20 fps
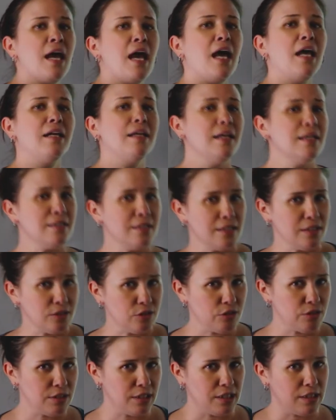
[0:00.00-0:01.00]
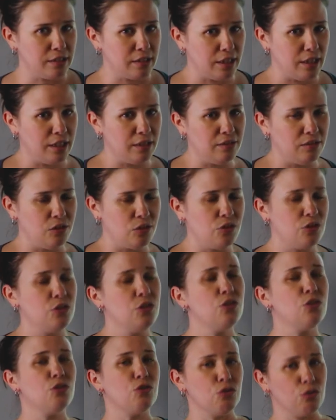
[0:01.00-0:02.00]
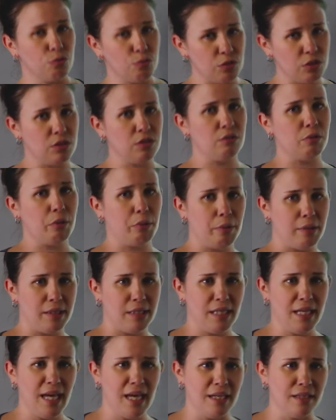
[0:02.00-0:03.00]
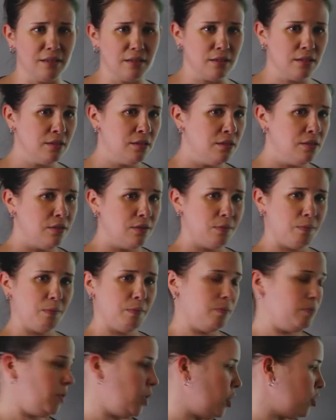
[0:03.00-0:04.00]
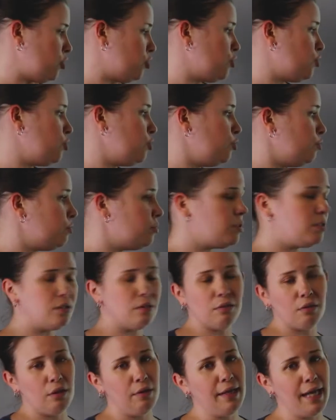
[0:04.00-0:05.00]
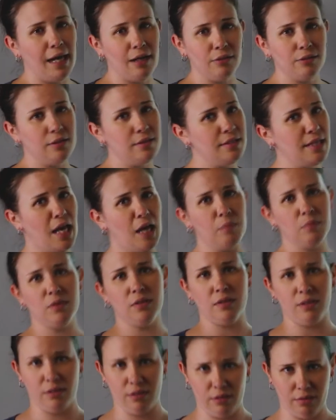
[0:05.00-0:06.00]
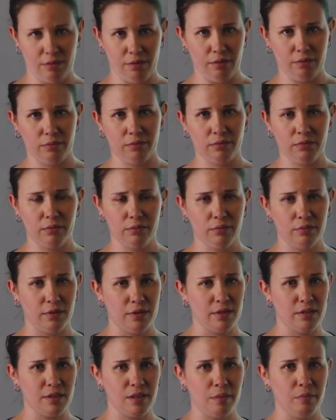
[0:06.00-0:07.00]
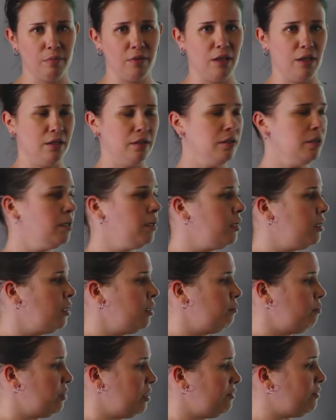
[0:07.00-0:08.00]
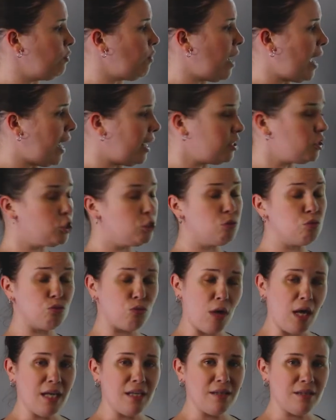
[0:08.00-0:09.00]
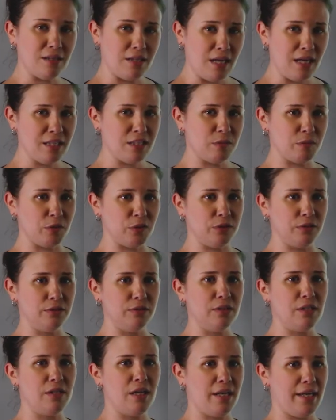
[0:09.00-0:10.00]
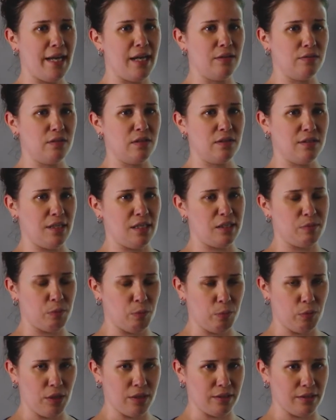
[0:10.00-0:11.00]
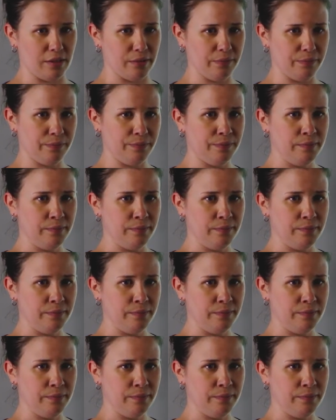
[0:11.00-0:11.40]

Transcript: And yes, I understand that there's an assumed 0 at the end. Assumed 0 counts as absent 0, right? Same thing. But if you actually write the decimal, then that counts as decimal present.